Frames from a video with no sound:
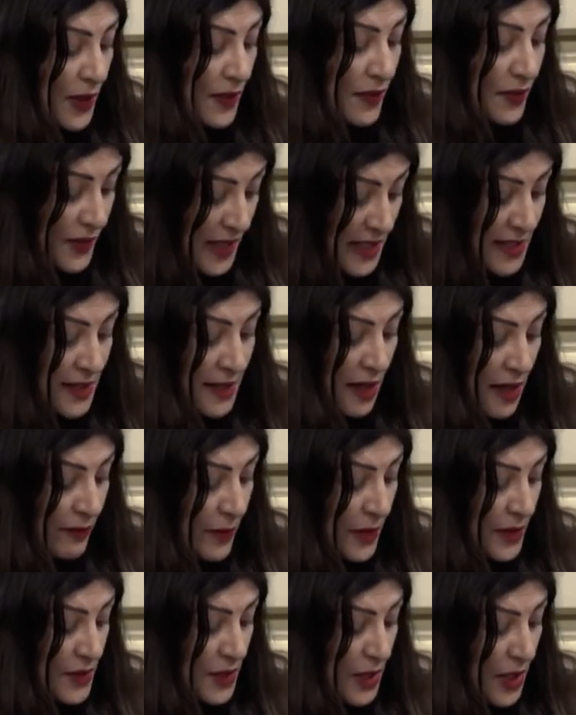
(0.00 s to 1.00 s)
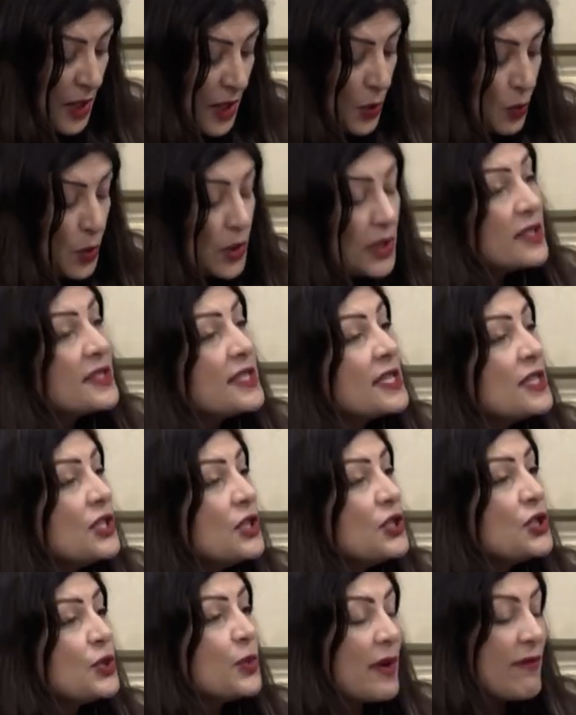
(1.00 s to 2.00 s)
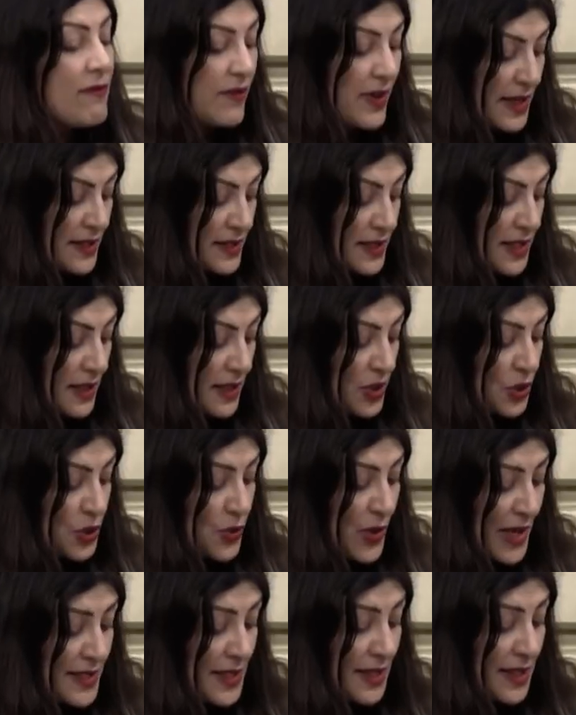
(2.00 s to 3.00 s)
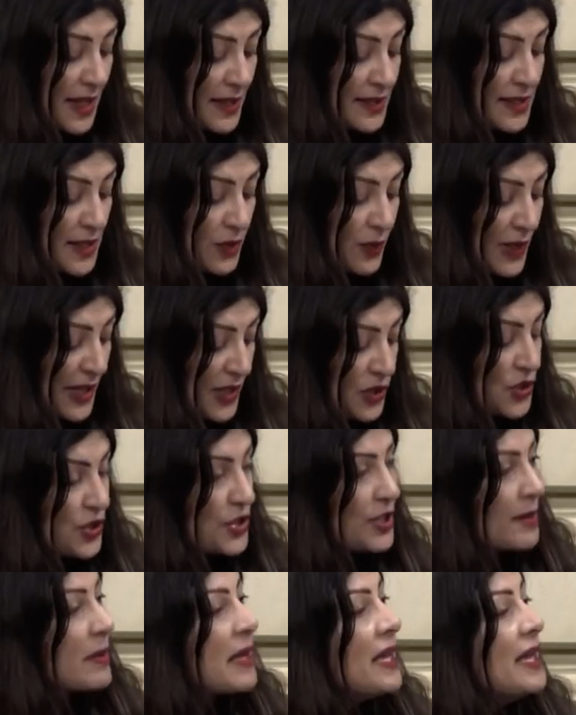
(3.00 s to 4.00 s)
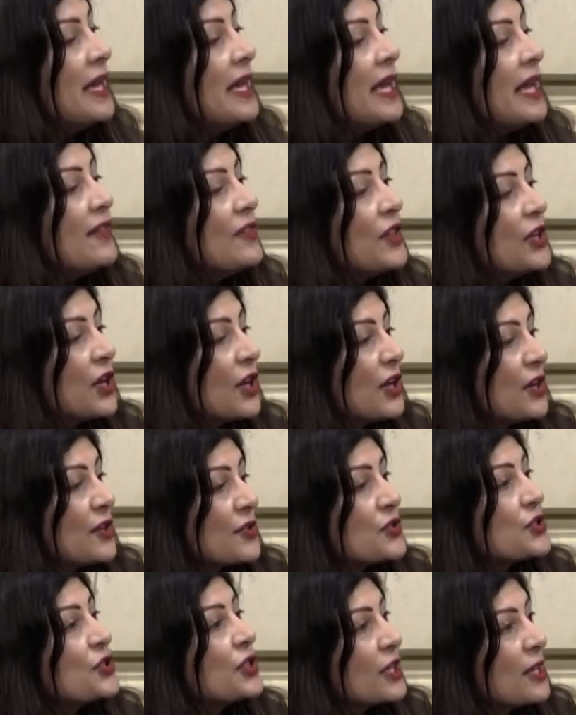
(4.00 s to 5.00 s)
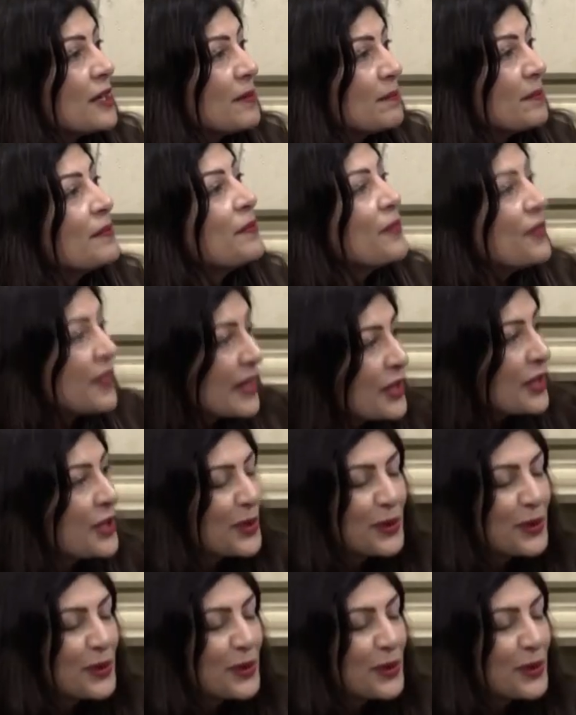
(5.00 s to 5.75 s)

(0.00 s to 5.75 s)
that this government will continue to invest in the transatlantic relationship in the years to come. Thank